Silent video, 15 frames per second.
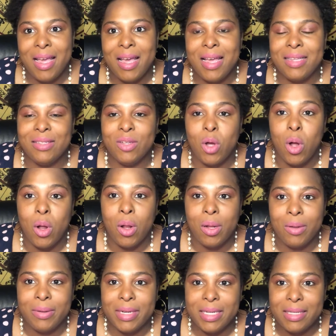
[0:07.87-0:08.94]
As
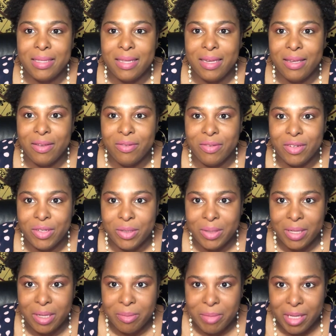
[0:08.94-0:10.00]
always, thank you for
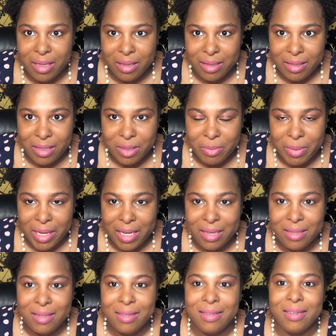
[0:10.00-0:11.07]
joining me in this
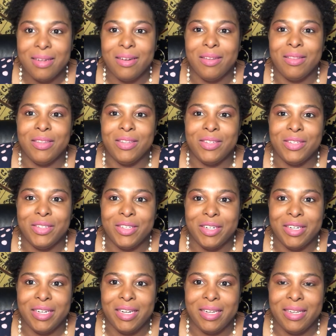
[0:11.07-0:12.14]
space and on this
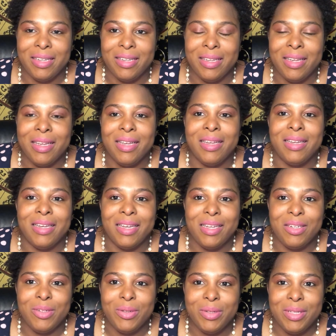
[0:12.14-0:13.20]
journey. I
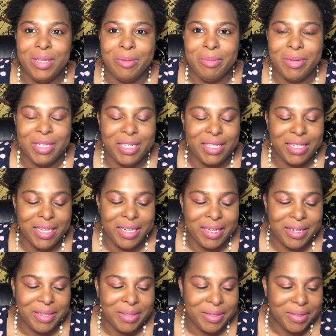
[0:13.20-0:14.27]
truly appreciate
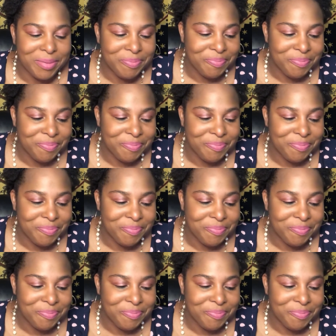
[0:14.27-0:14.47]
it.